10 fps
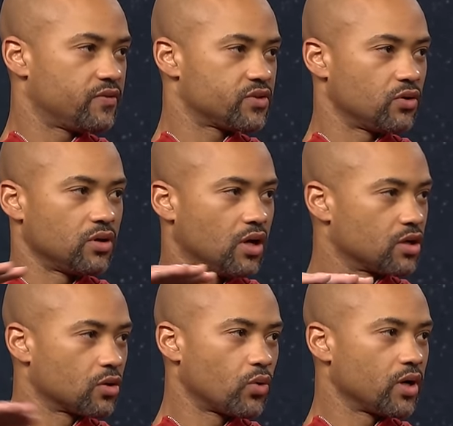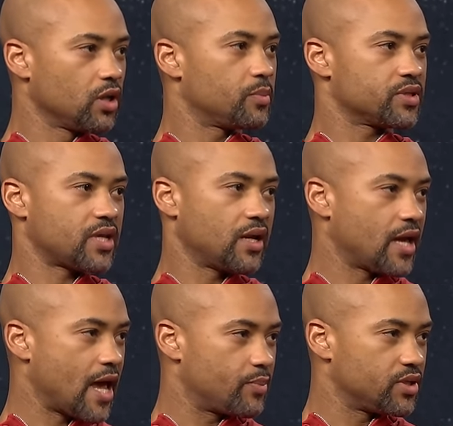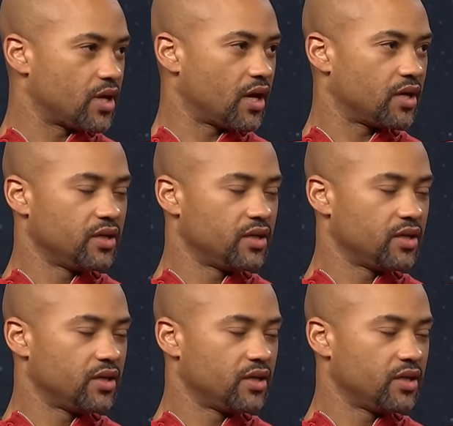So the underwear Olympics hadn't happened yet.